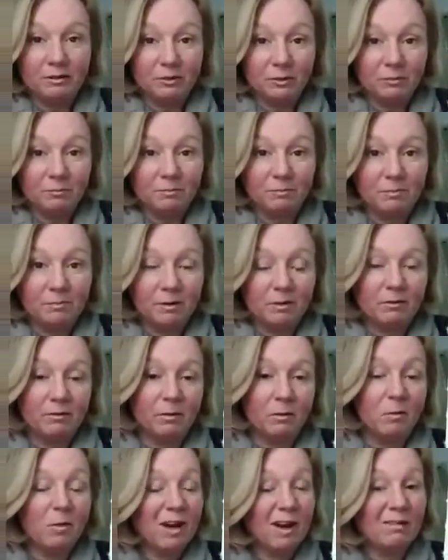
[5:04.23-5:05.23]
to.
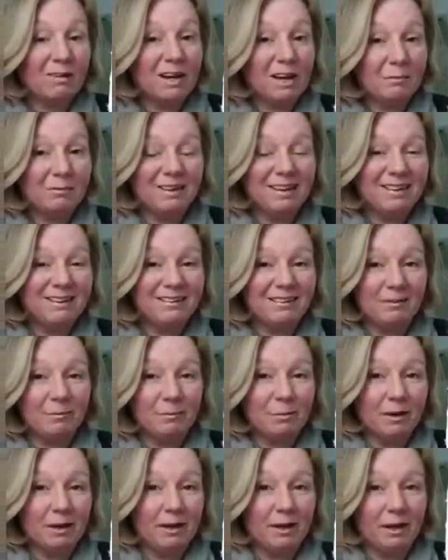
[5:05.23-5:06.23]
So what I recommend is
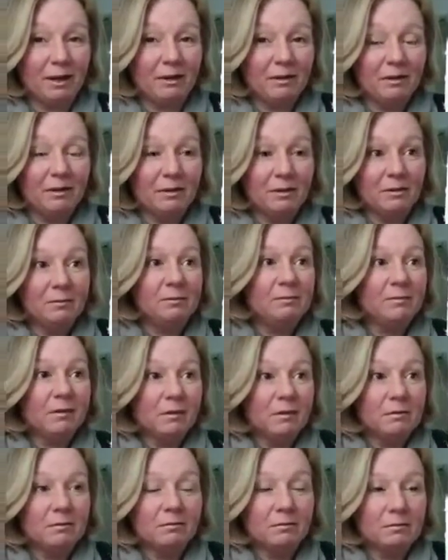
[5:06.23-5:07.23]
buying
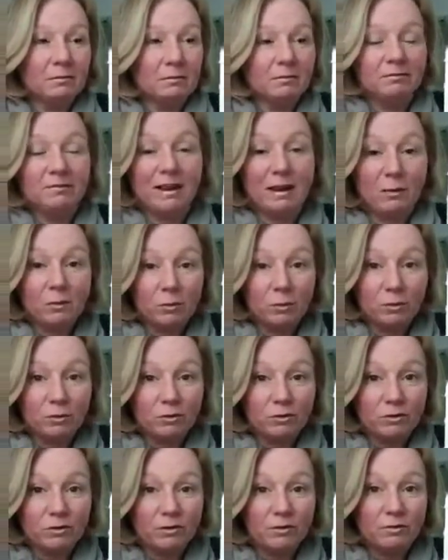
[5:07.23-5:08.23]
fat
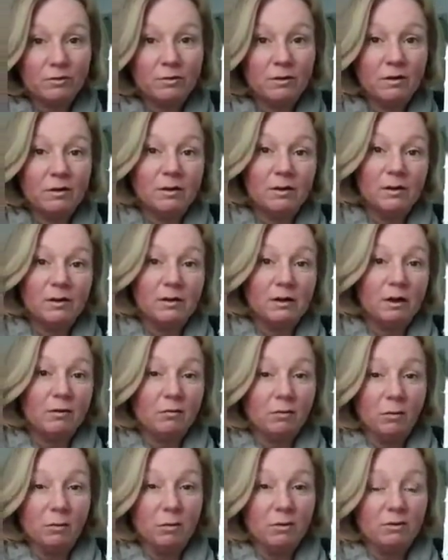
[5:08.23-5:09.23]
quarters of
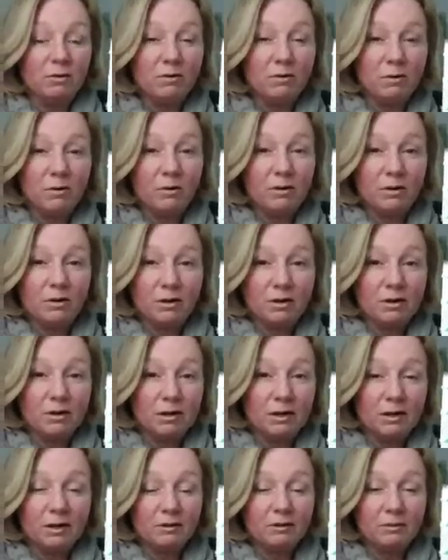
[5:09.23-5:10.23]
the ones that you're going to
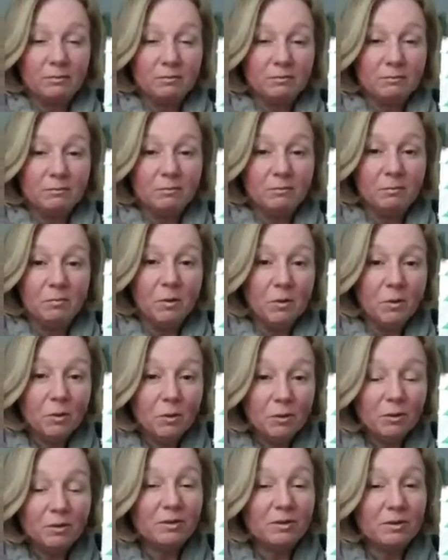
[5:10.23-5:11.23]
need
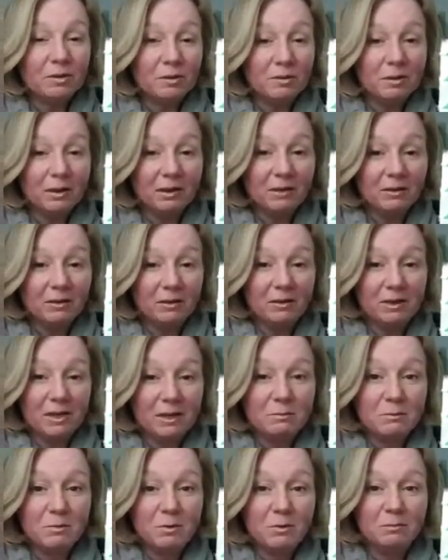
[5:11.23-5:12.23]
more, that you think you're going to
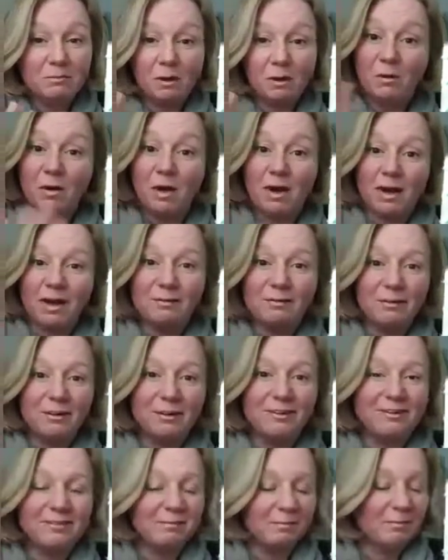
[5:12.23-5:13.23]
need more. Oh, hi
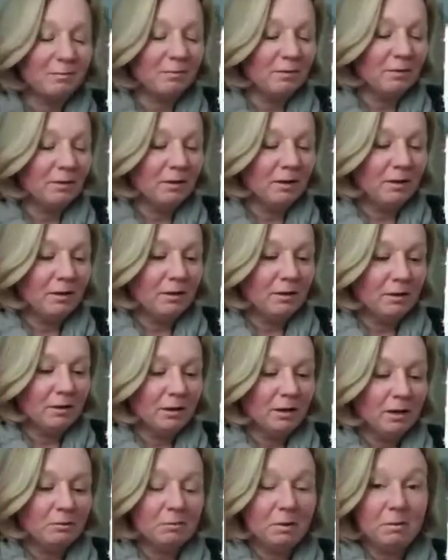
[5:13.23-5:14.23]
Yvonne.
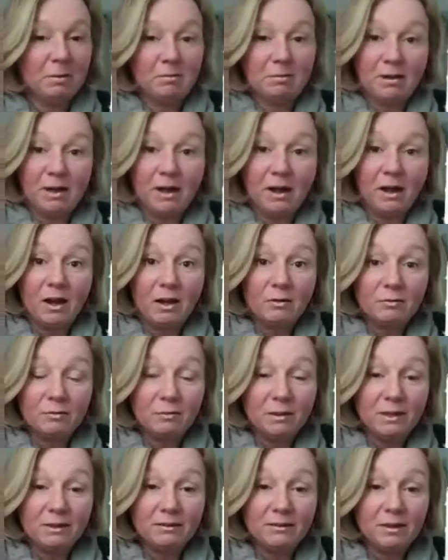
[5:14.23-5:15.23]
Maybe buy ½
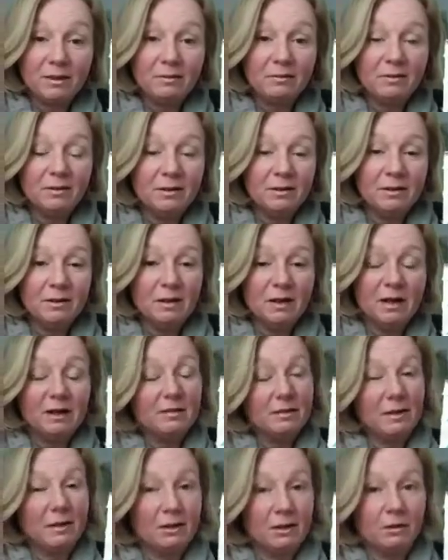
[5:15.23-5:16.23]
meter
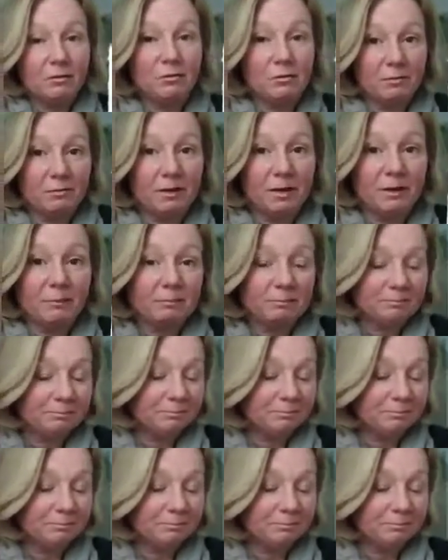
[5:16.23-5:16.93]
and then go from there.